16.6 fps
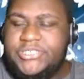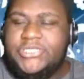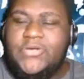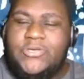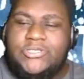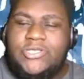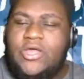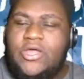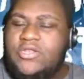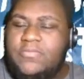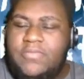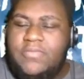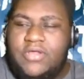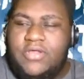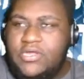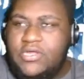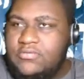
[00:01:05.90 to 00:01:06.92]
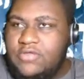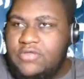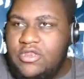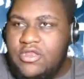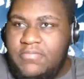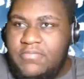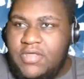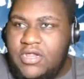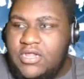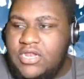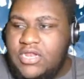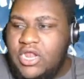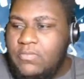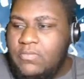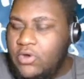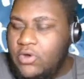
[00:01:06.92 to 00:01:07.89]
called the Millionaire
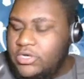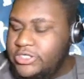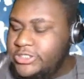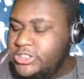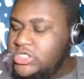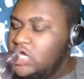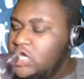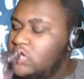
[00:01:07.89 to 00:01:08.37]
Morning Show.